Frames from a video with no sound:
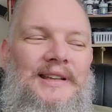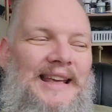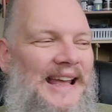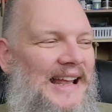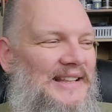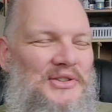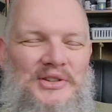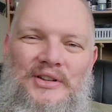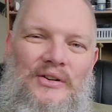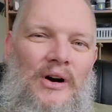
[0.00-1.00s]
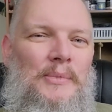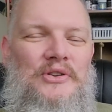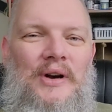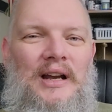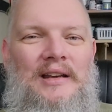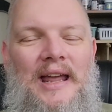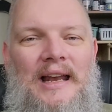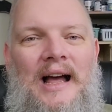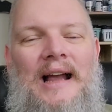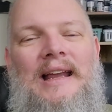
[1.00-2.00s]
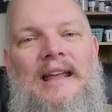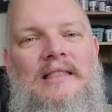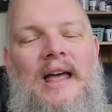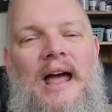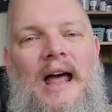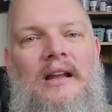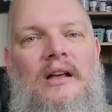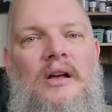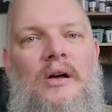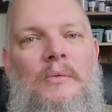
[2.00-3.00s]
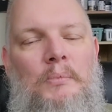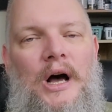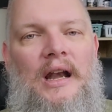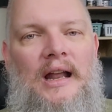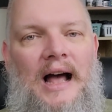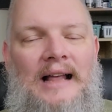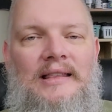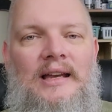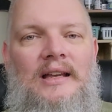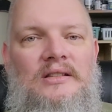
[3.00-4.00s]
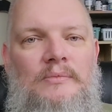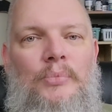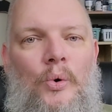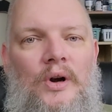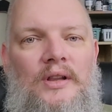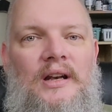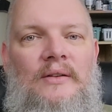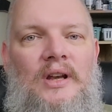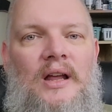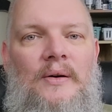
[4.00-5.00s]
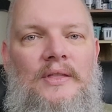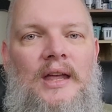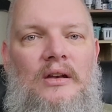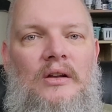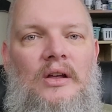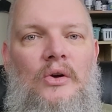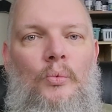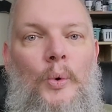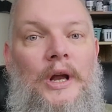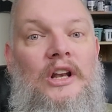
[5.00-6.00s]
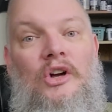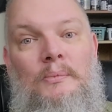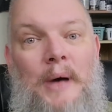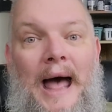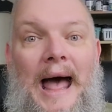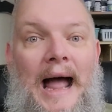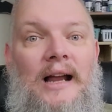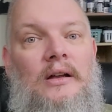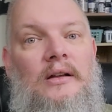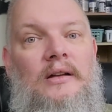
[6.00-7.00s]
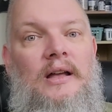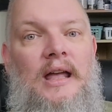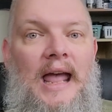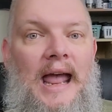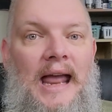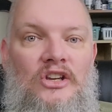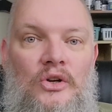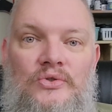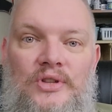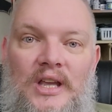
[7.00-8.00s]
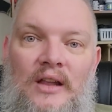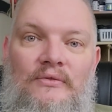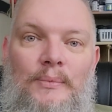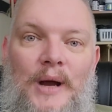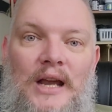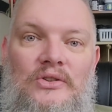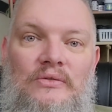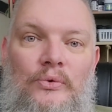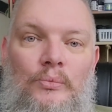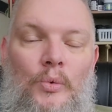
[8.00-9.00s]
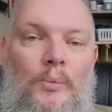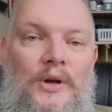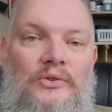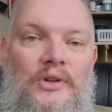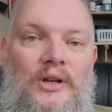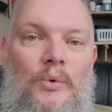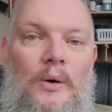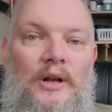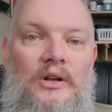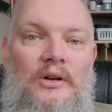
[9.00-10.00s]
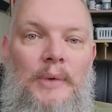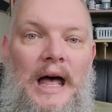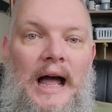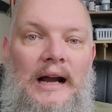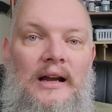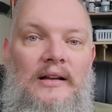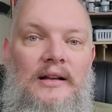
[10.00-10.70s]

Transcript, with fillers: Yeah, it's just an arbitrary date. I get that. But I think it's important that every now and then we look back and use the information from what we see where we look back.